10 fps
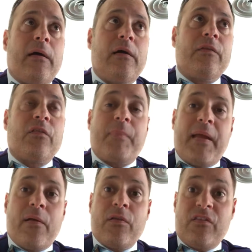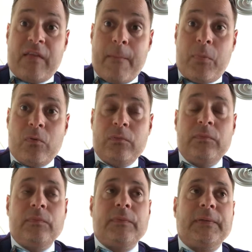There's a paired sample,
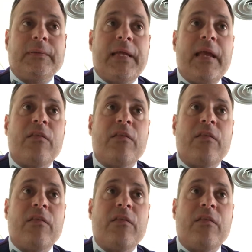okay?